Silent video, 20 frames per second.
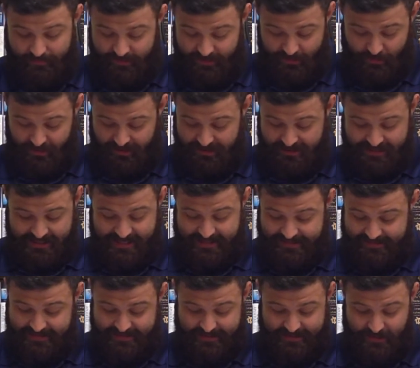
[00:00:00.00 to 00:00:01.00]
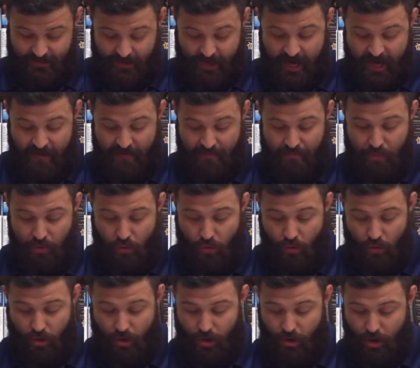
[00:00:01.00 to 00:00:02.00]
That's what this guy says here. A
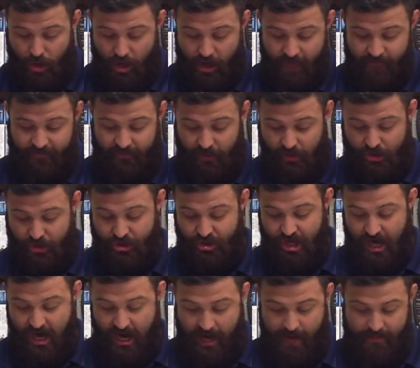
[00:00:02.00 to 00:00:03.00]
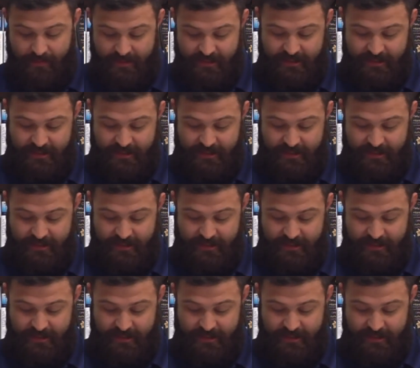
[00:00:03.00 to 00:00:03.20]
poor or unfinished job